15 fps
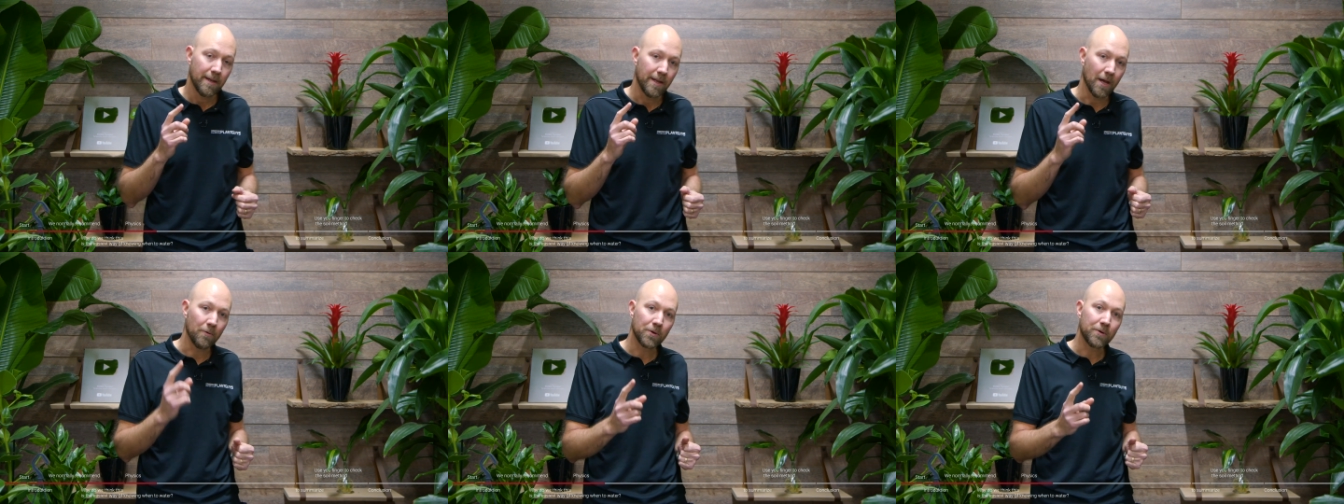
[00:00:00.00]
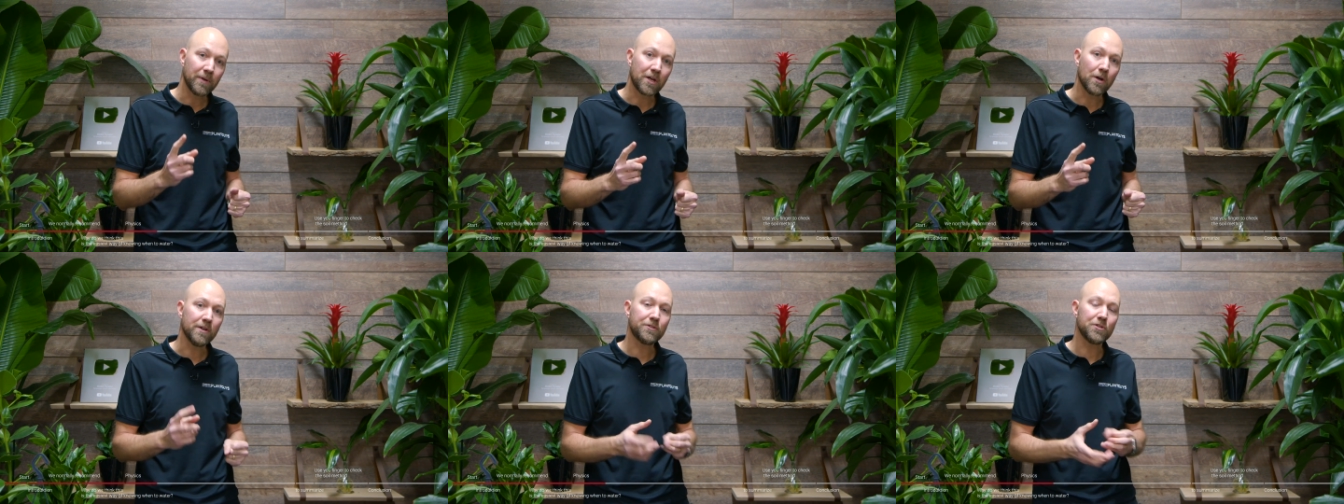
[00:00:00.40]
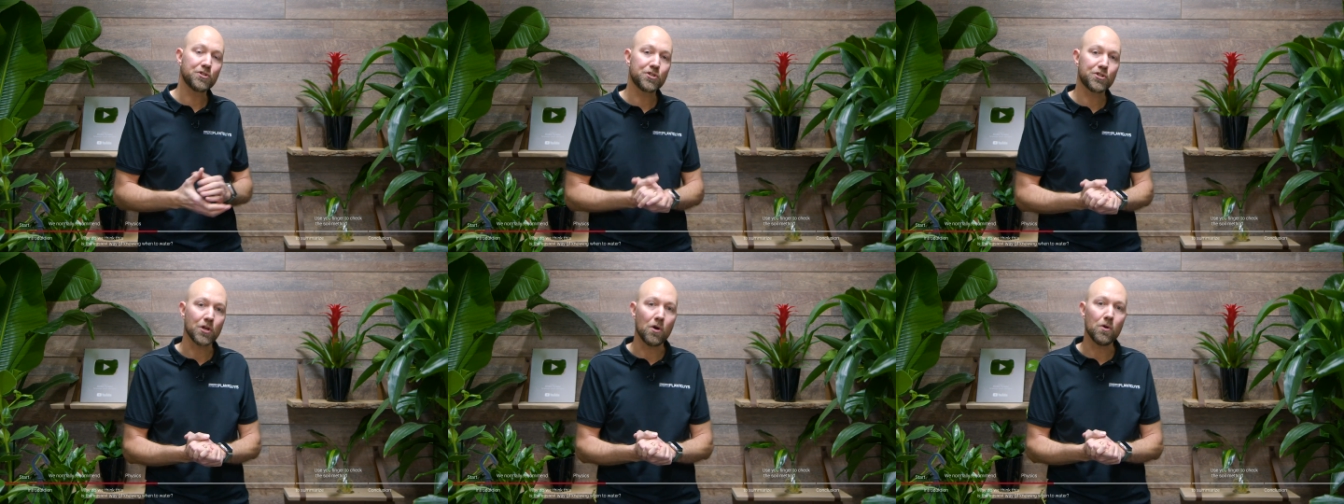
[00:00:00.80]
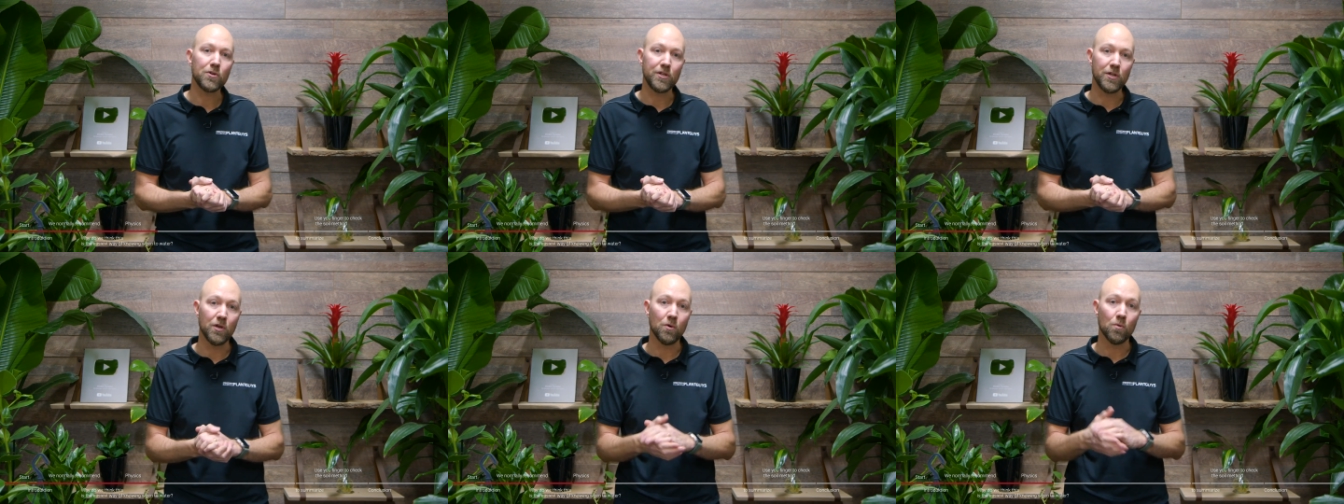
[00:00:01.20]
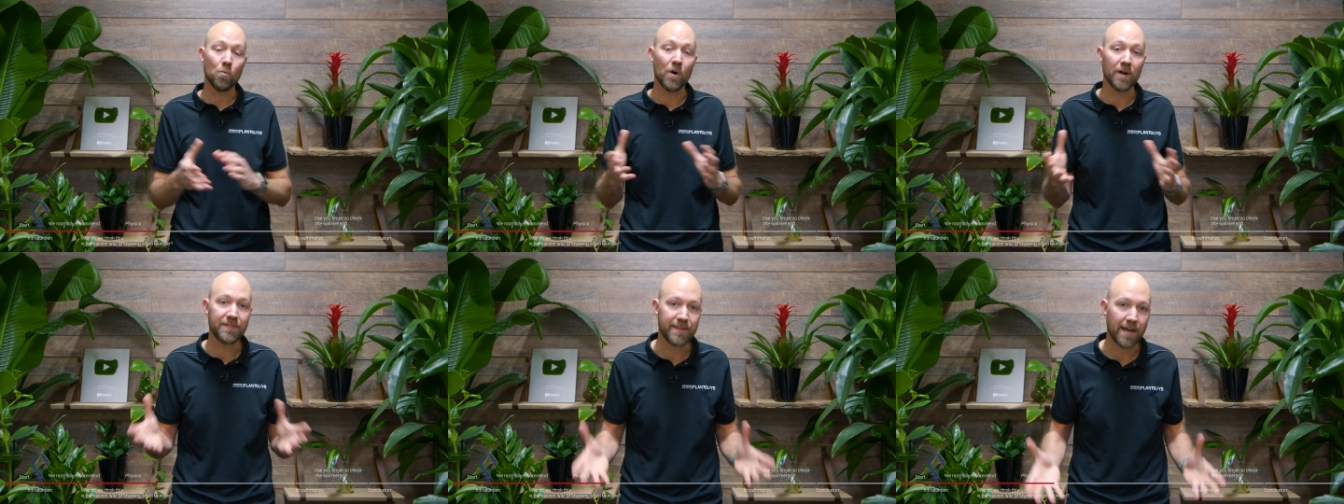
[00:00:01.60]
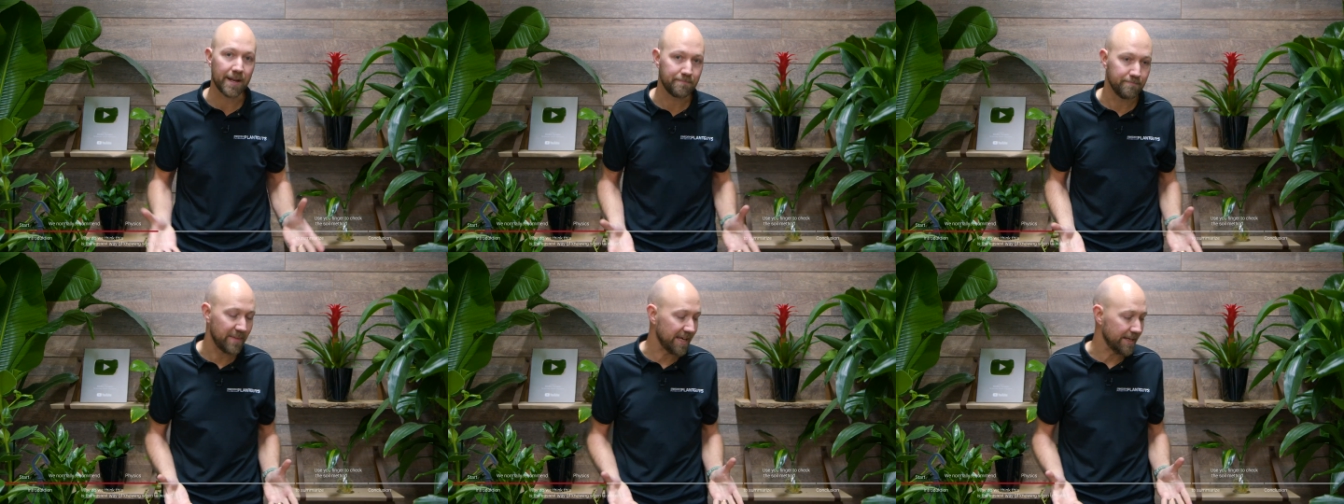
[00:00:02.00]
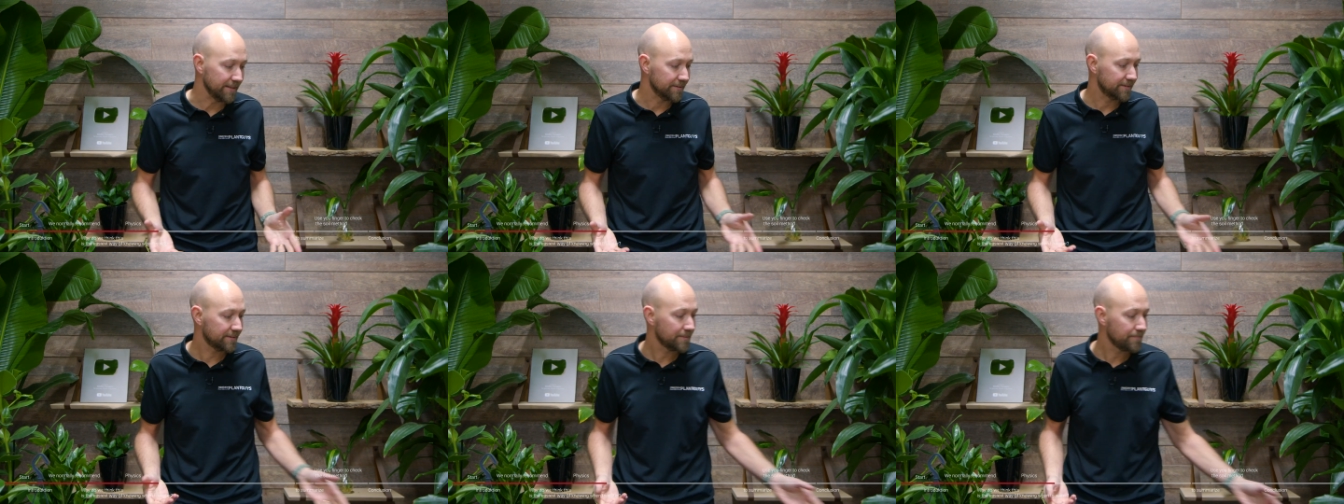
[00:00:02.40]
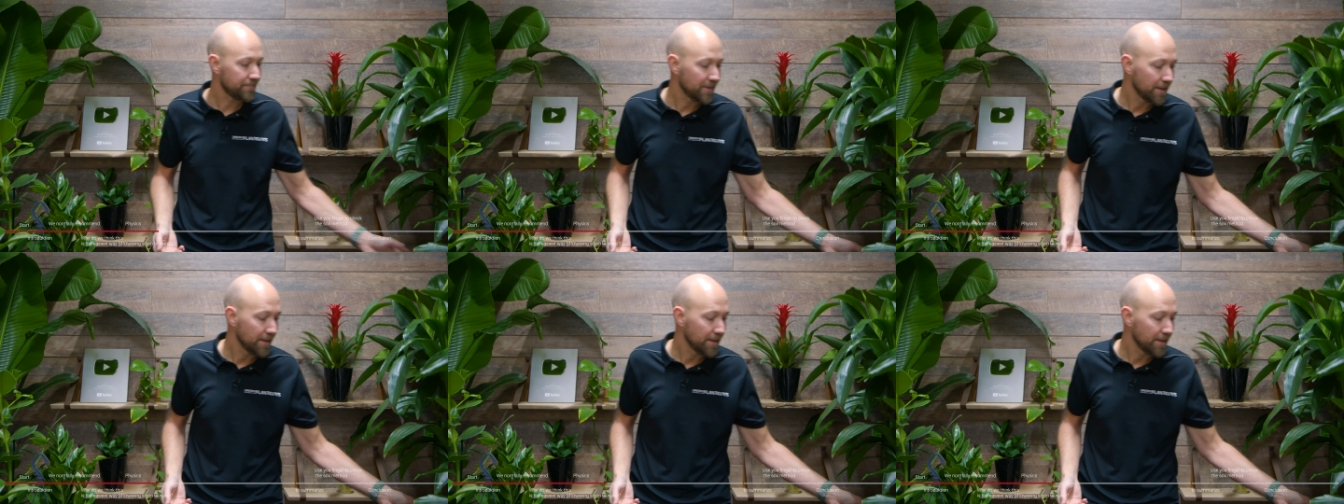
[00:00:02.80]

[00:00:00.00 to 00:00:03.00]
Now we're going to show you what that means.